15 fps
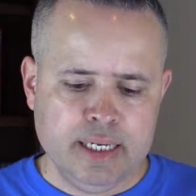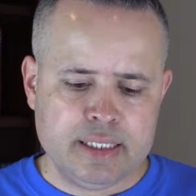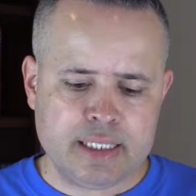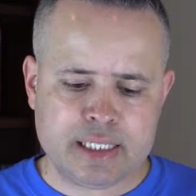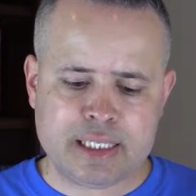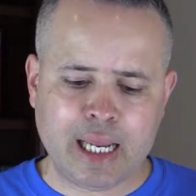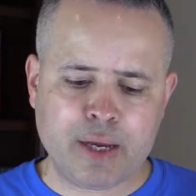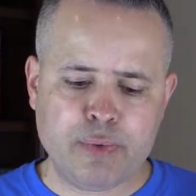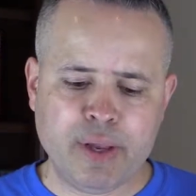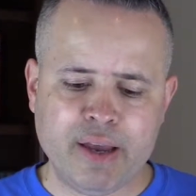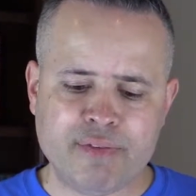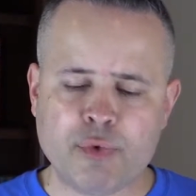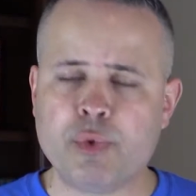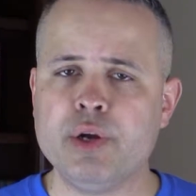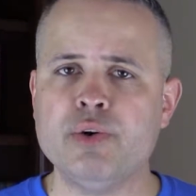Just like we
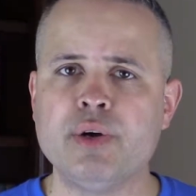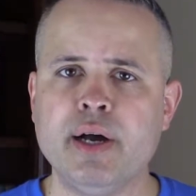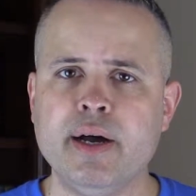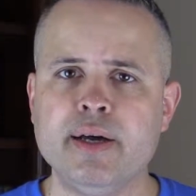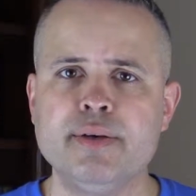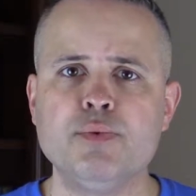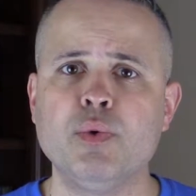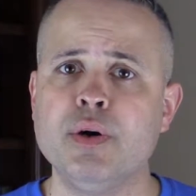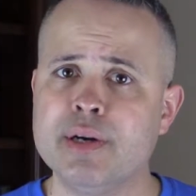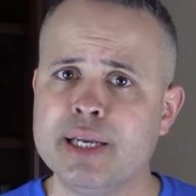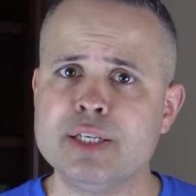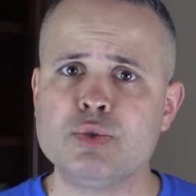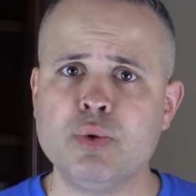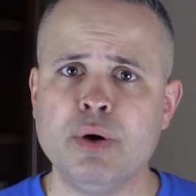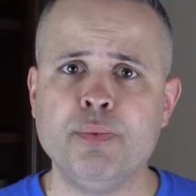have a real God, well,
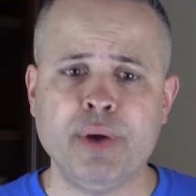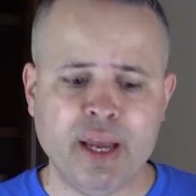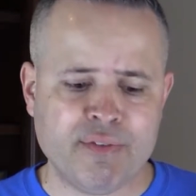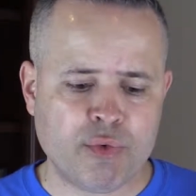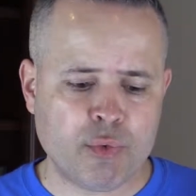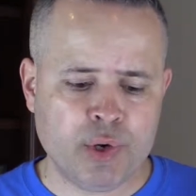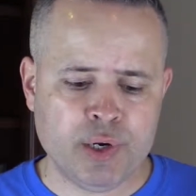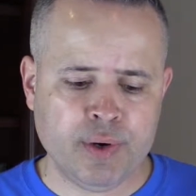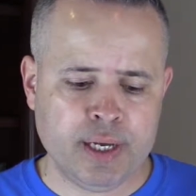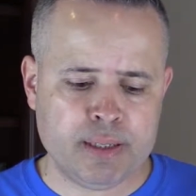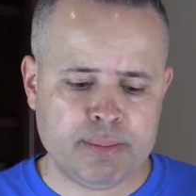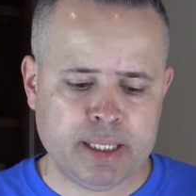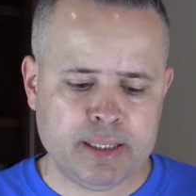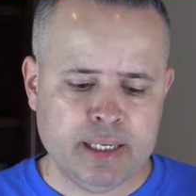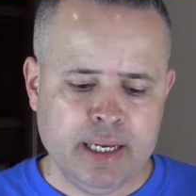guess what? We have a real
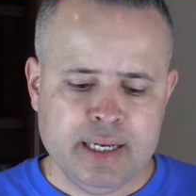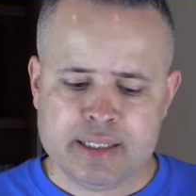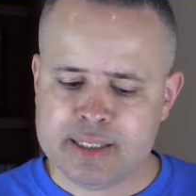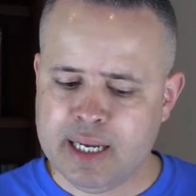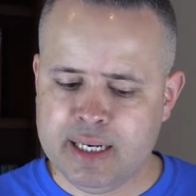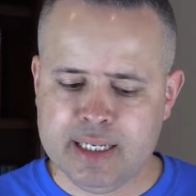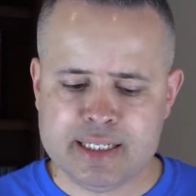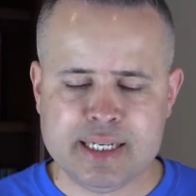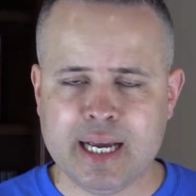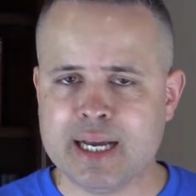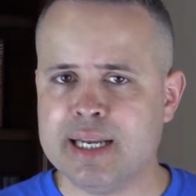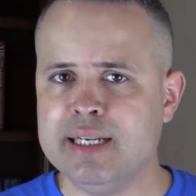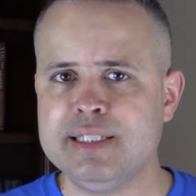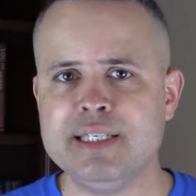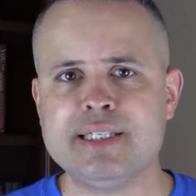enemy. Satan is not
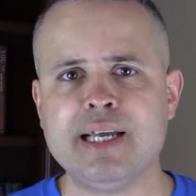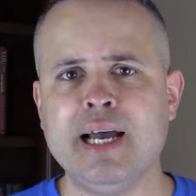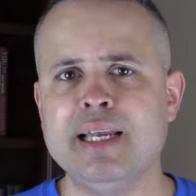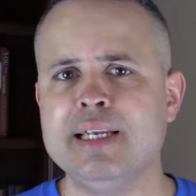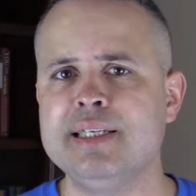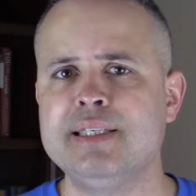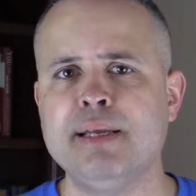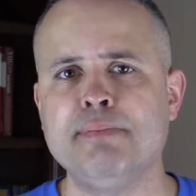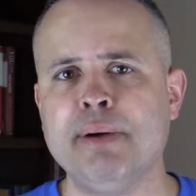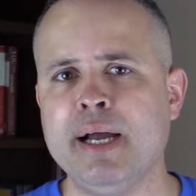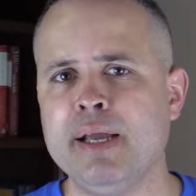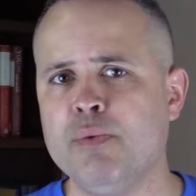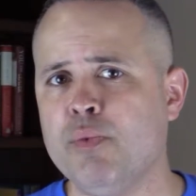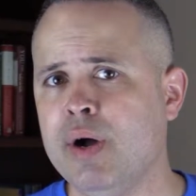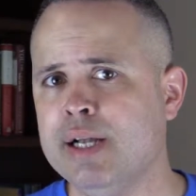going to just idly sit
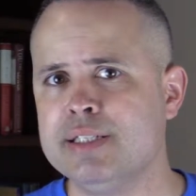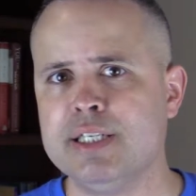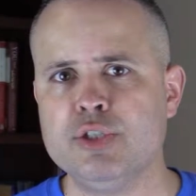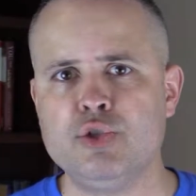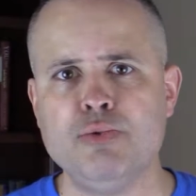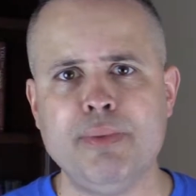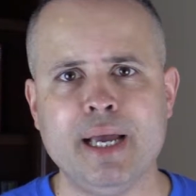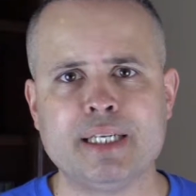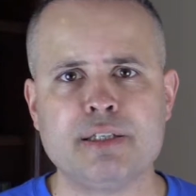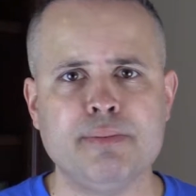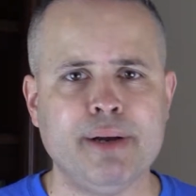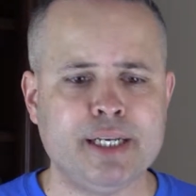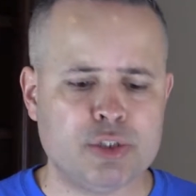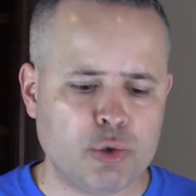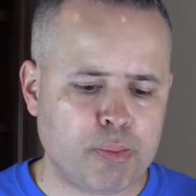by and watch as you
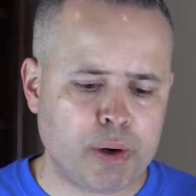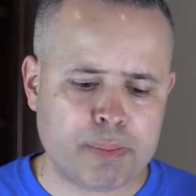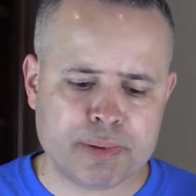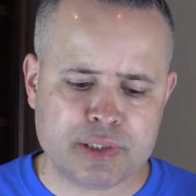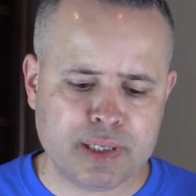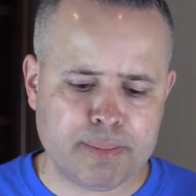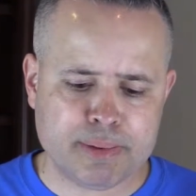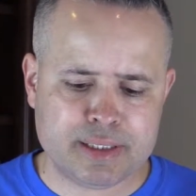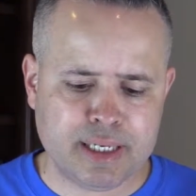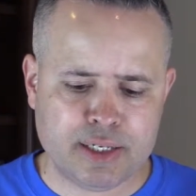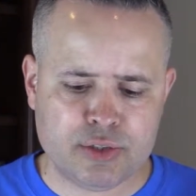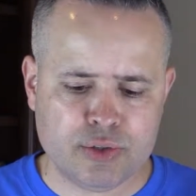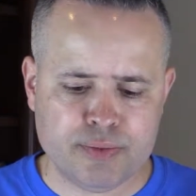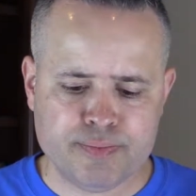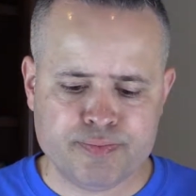maximize your purpose and
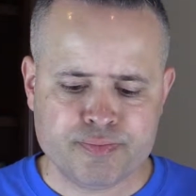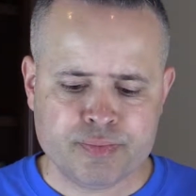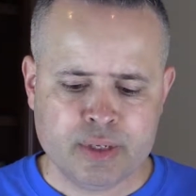potential.